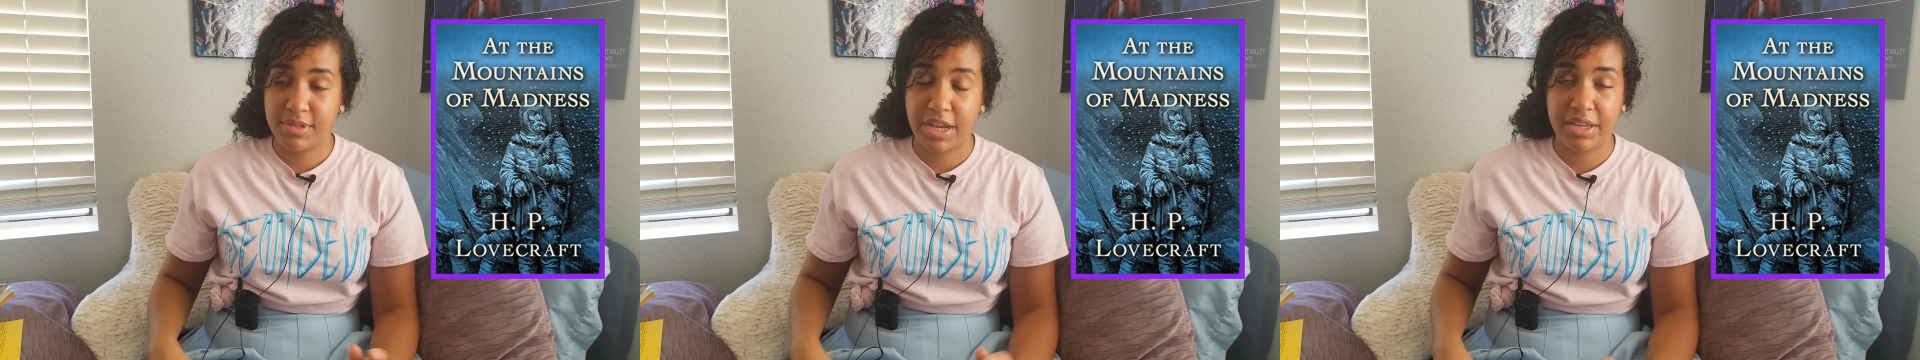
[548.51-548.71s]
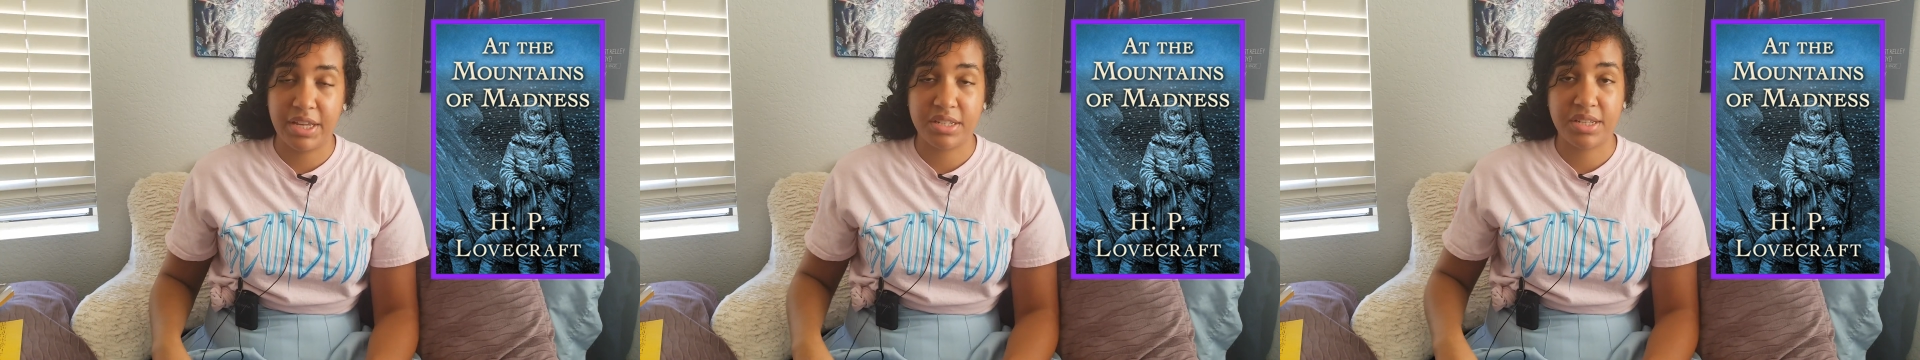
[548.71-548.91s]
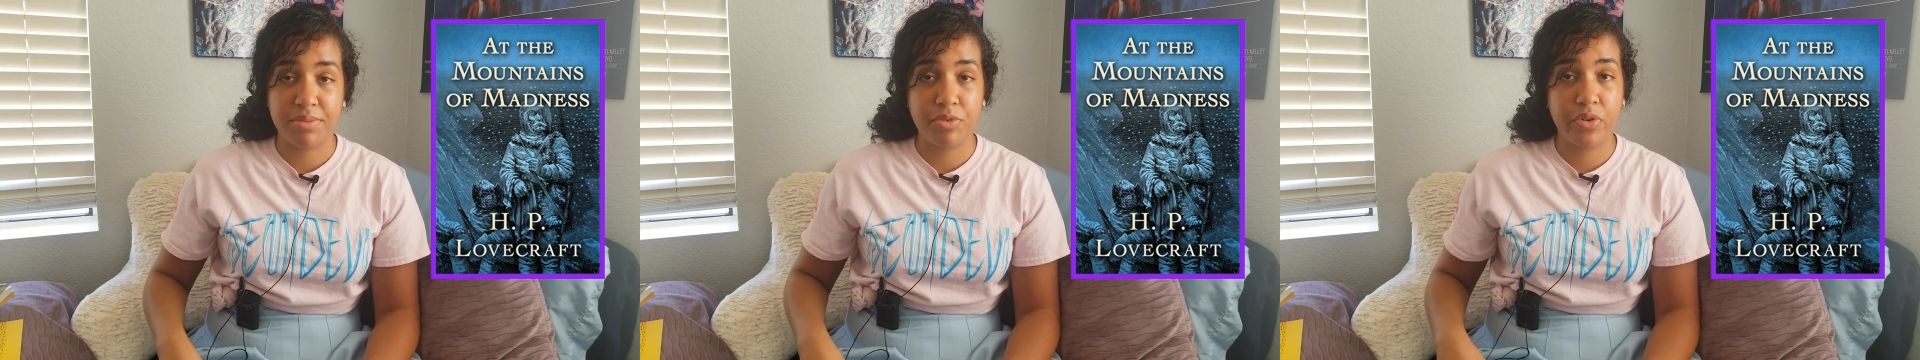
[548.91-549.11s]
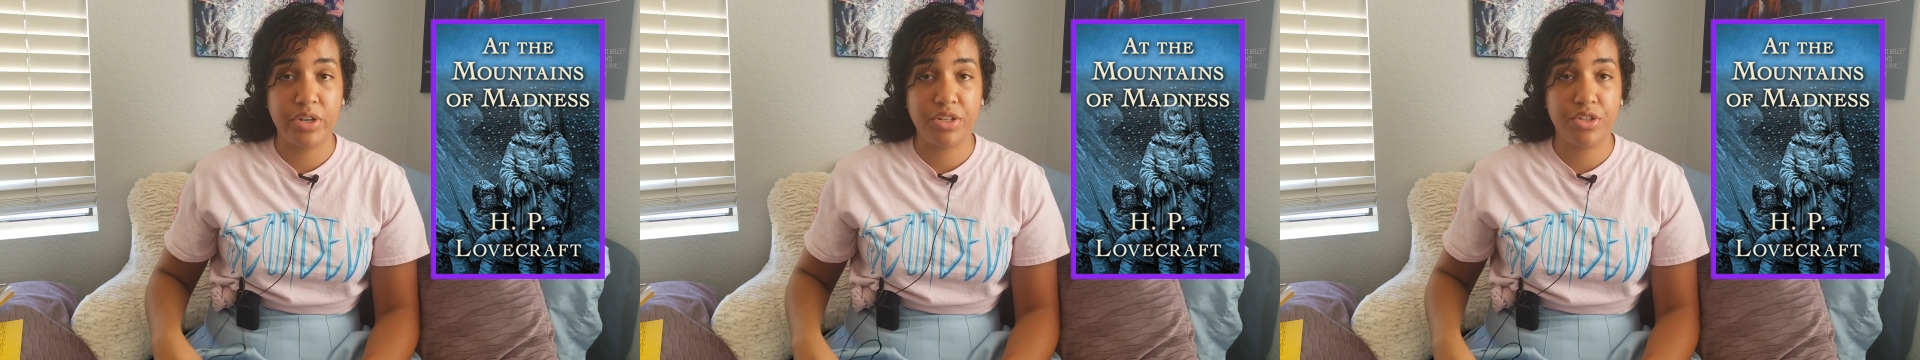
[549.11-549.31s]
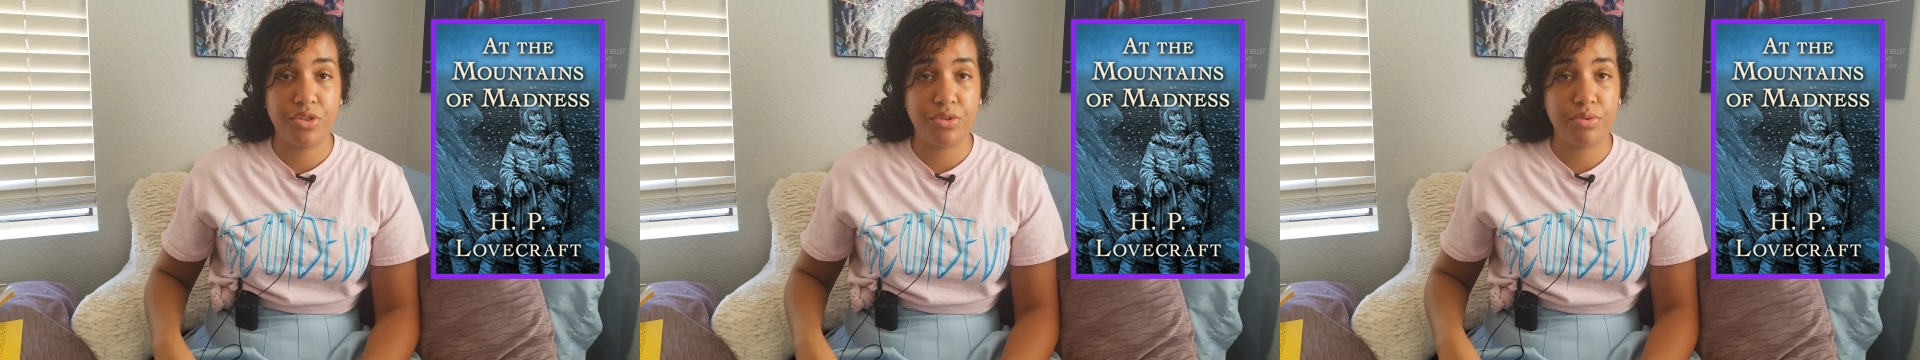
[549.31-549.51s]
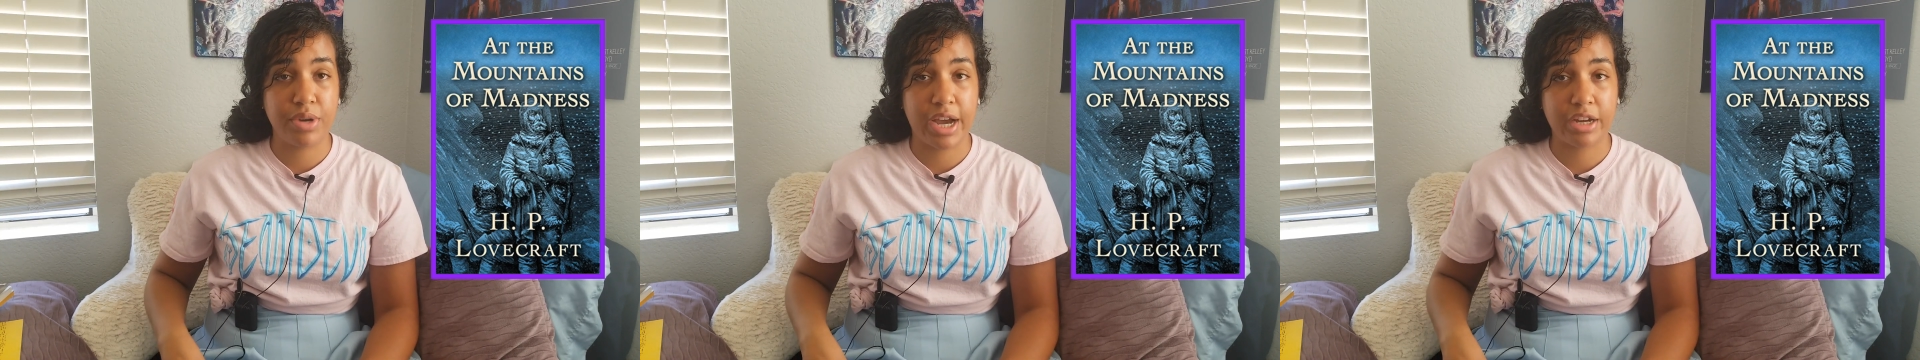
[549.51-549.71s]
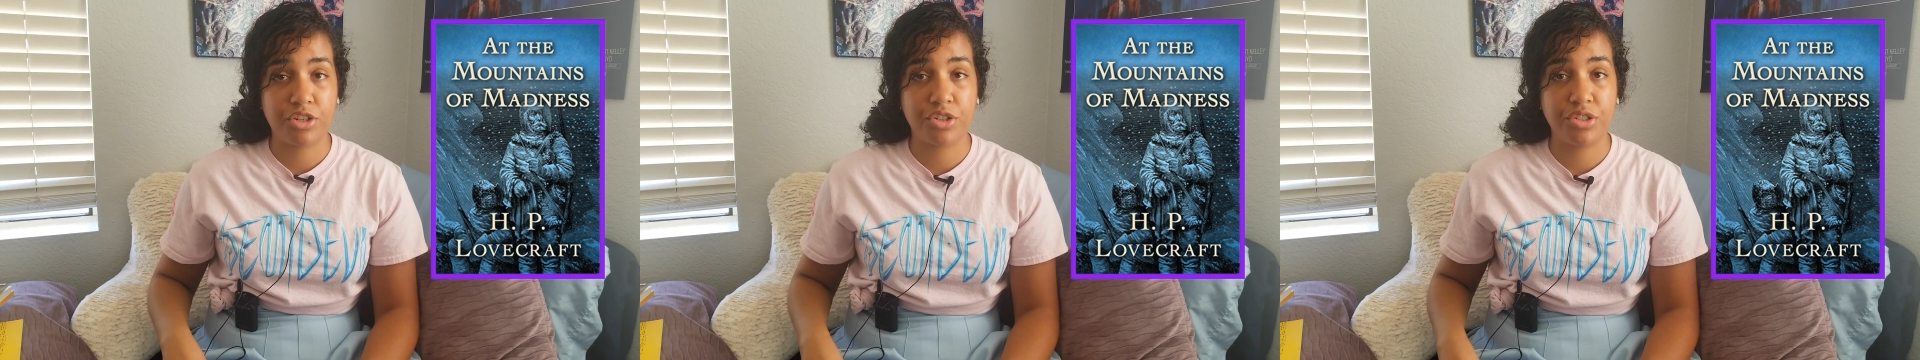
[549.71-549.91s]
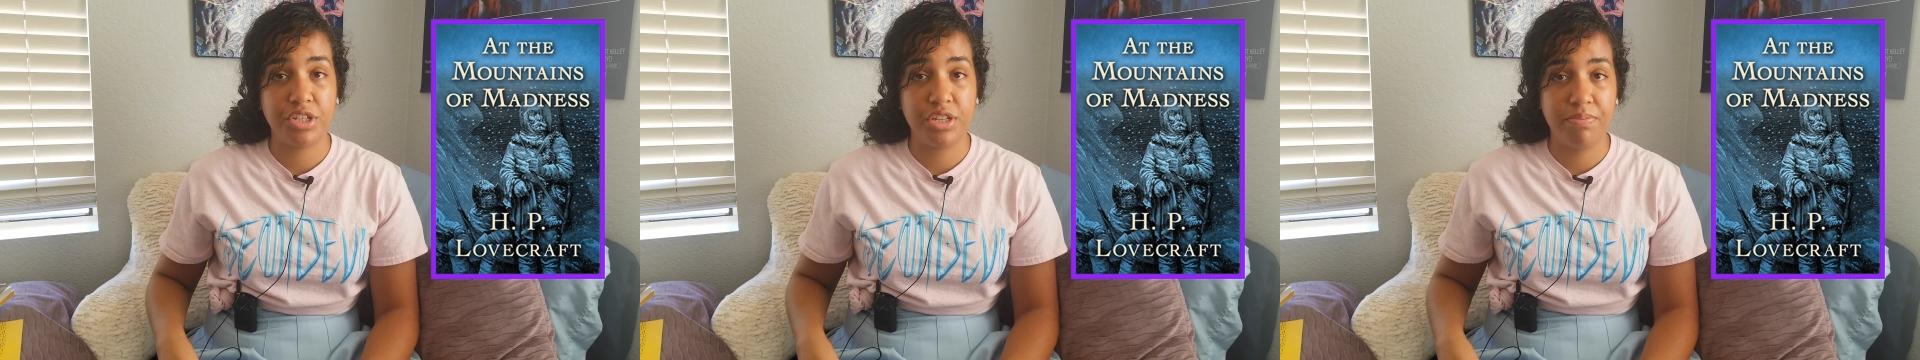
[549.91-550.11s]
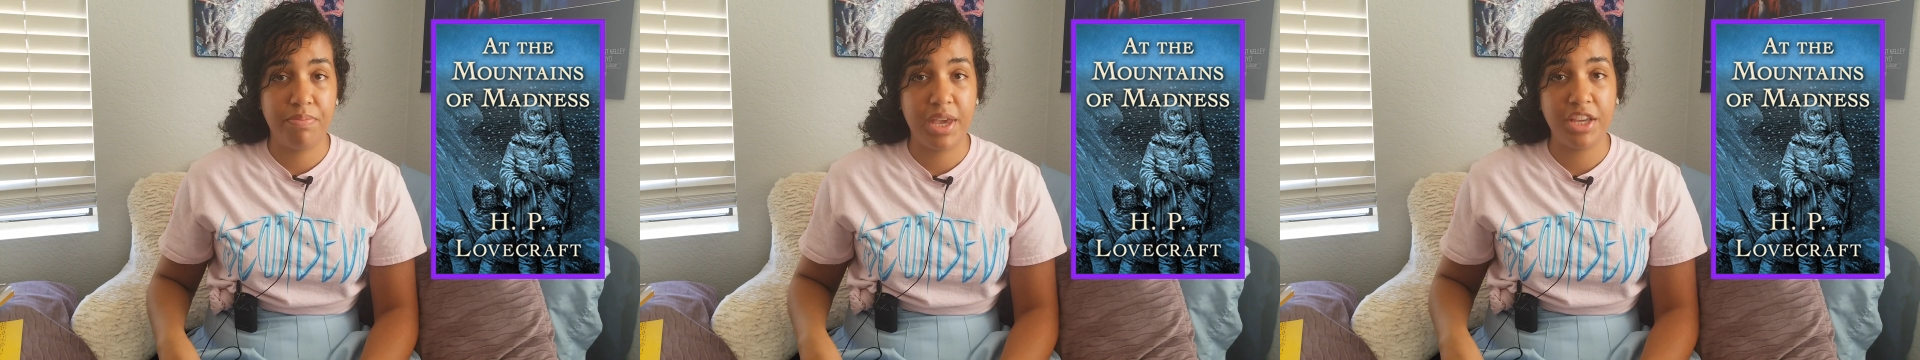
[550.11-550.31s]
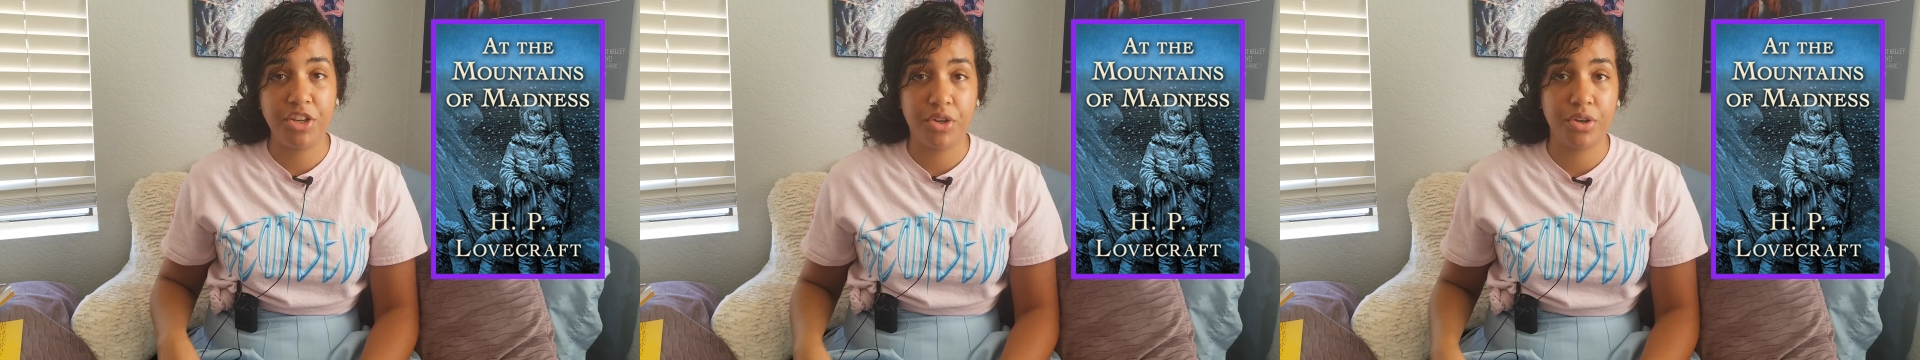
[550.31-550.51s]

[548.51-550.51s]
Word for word: I guess I'm going to actually make